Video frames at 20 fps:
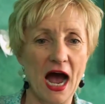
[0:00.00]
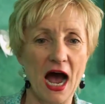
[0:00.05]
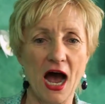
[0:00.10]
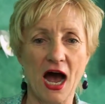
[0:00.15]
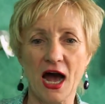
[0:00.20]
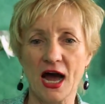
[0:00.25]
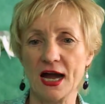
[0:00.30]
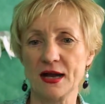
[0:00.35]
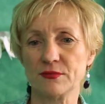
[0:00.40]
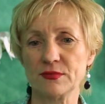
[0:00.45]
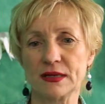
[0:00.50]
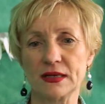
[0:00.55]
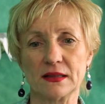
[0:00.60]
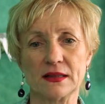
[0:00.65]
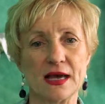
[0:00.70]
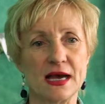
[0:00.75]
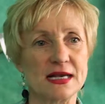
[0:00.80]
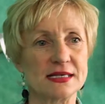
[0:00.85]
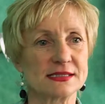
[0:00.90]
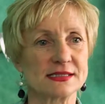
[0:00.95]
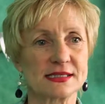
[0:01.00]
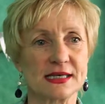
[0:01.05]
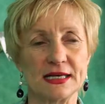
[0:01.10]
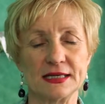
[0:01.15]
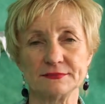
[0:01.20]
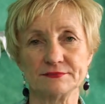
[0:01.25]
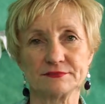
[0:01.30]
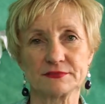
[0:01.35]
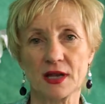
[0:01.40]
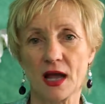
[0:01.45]
I realized
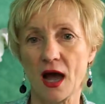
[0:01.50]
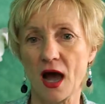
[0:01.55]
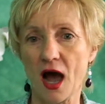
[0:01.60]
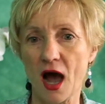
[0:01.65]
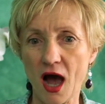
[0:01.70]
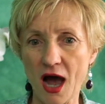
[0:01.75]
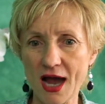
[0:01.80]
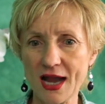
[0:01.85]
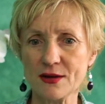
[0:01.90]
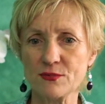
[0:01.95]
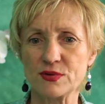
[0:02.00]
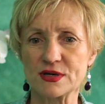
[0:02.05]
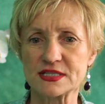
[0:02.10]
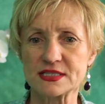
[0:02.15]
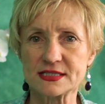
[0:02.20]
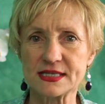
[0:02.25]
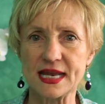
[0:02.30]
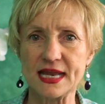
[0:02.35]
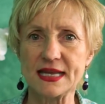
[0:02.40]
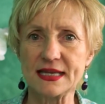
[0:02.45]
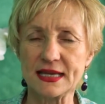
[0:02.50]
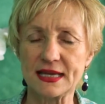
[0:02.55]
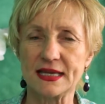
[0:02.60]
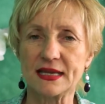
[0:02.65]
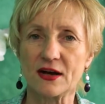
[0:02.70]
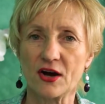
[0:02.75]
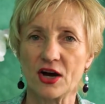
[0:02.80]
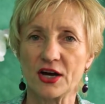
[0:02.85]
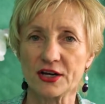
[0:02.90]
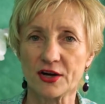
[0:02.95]
that I was
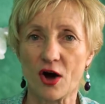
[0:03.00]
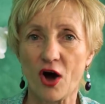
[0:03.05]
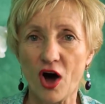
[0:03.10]
taking on